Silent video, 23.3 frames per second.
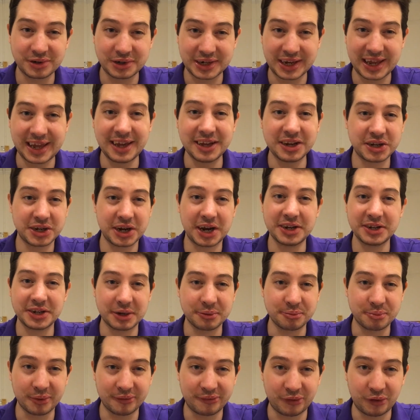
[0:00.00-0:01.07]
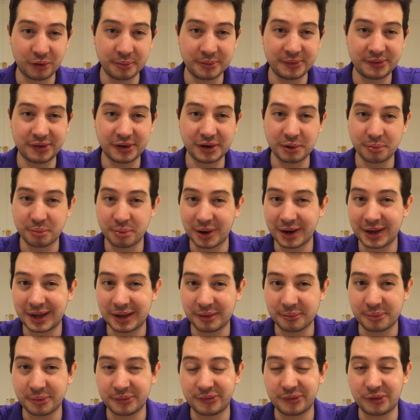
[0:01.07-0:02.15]
gear changing performance and your
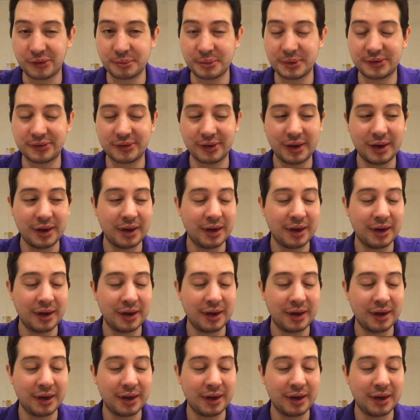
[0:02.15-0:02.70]
braking performance,